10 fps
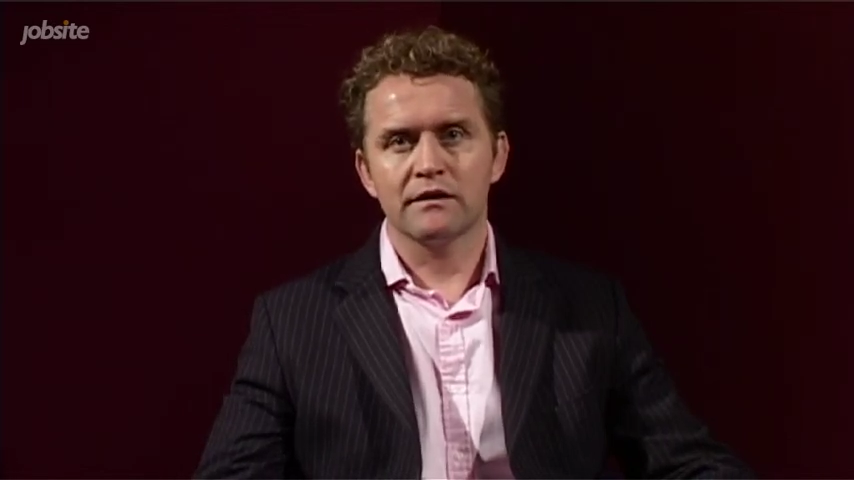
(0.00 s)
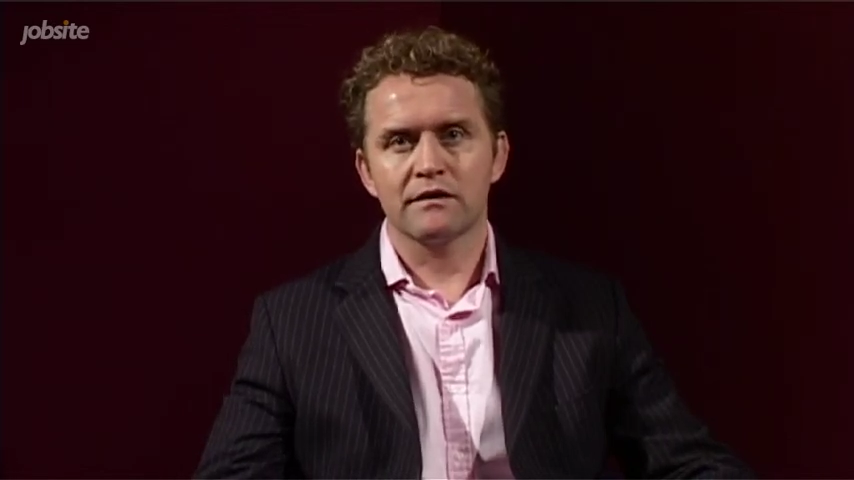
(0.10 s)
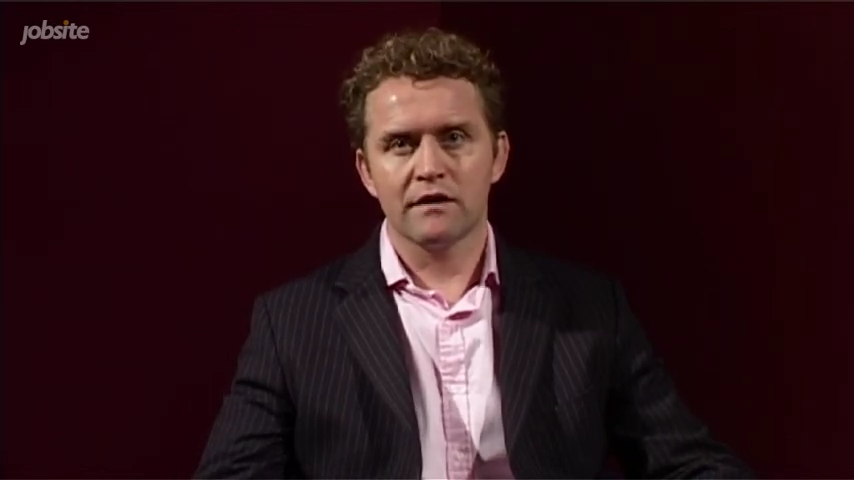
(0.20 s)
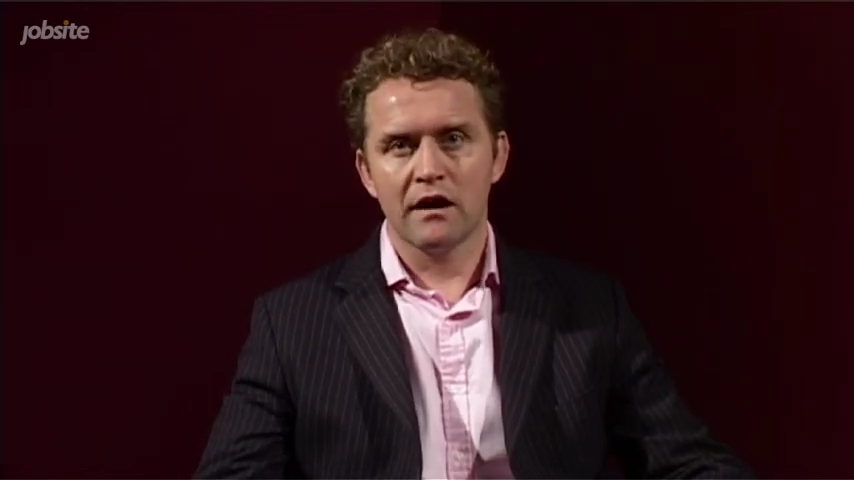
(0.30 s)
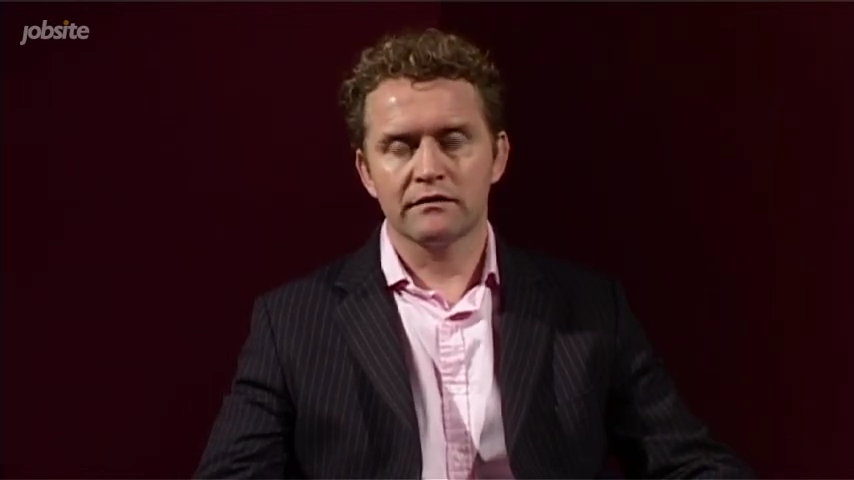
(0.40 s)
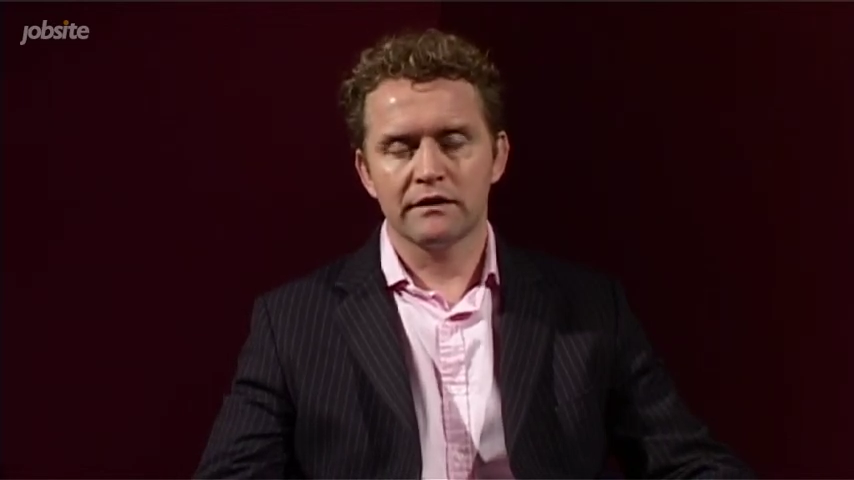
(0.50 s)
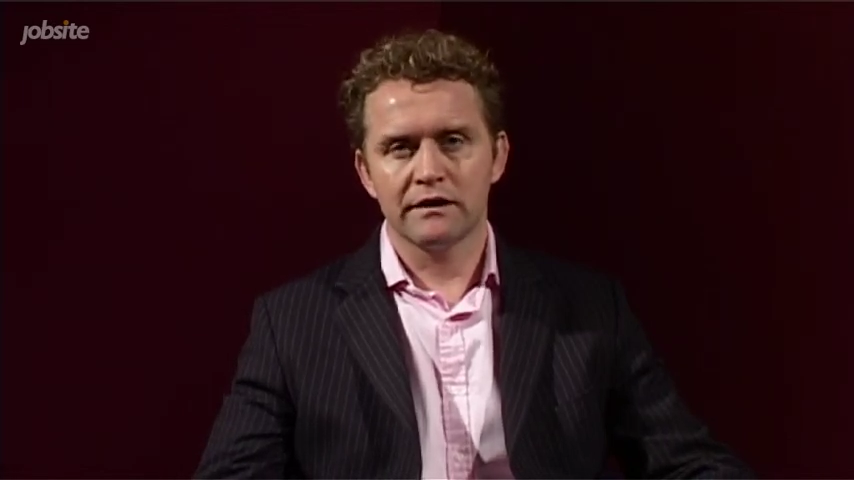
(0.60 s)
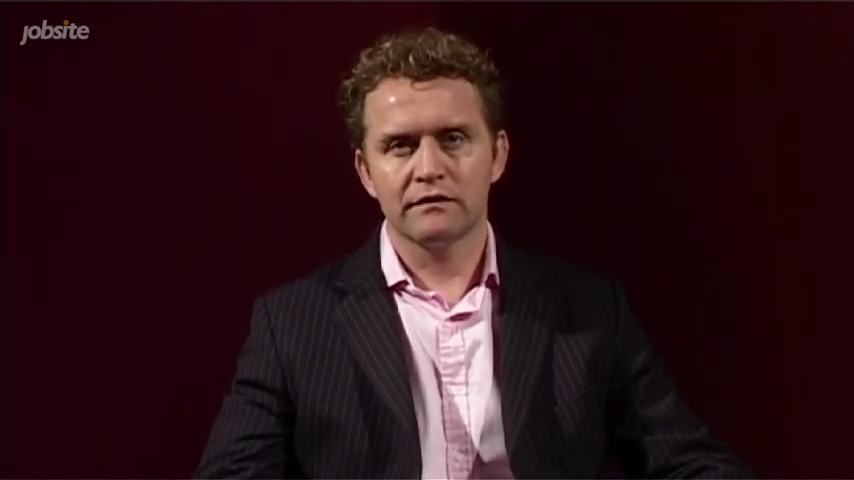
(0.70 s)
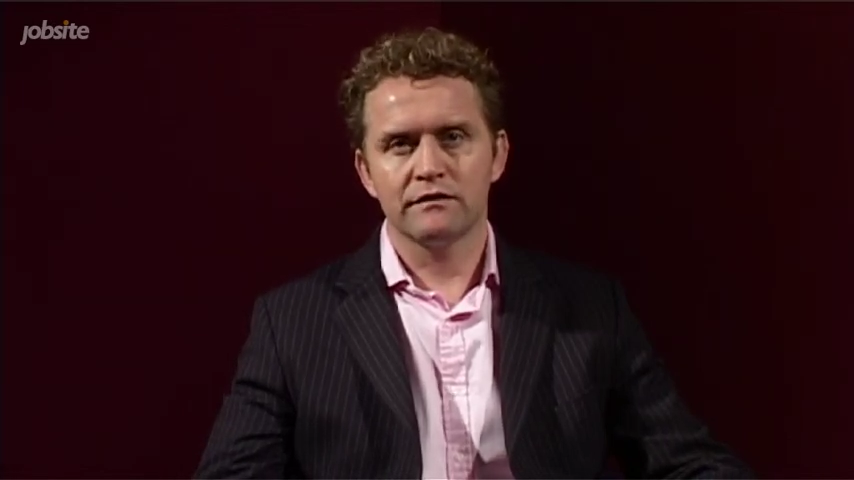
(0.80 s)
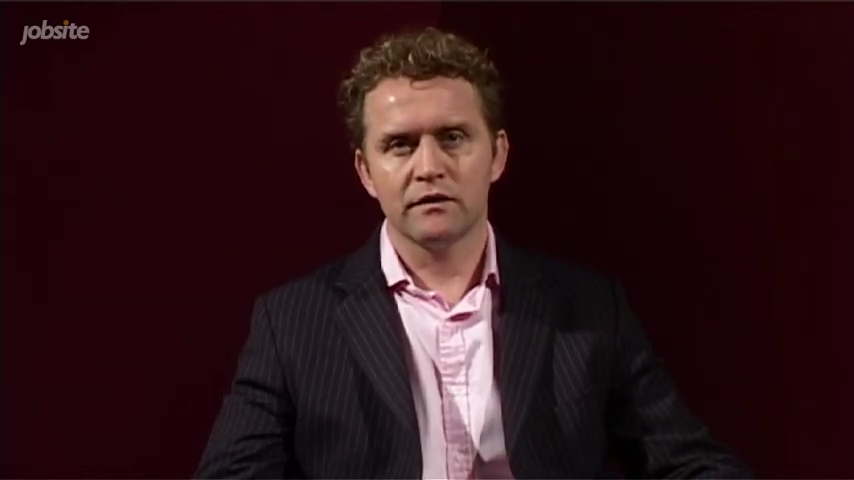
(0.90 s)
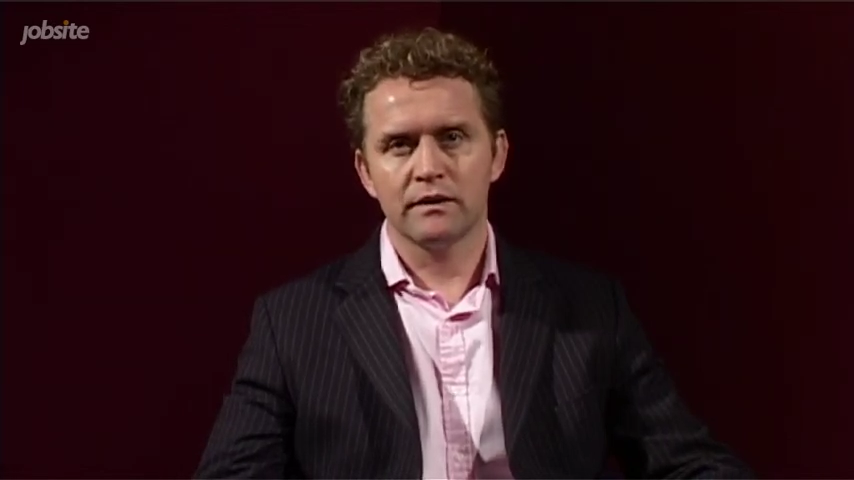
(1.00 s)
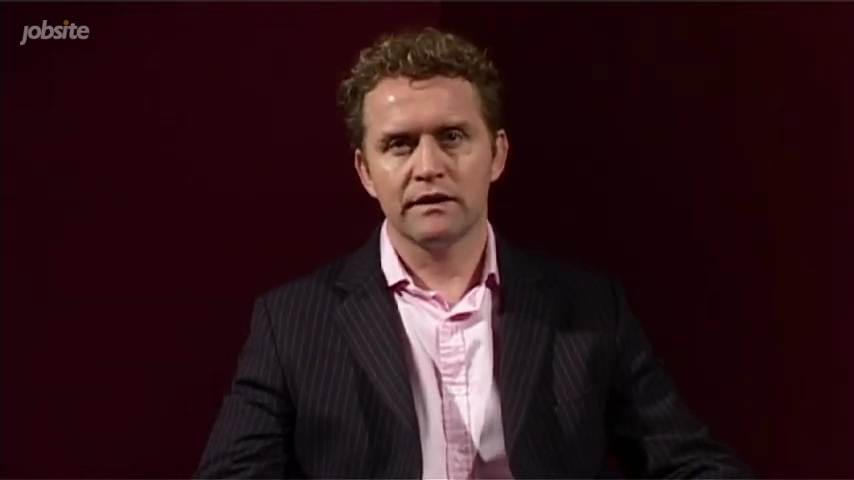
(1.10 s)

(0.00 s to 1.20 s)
at the start of the interview,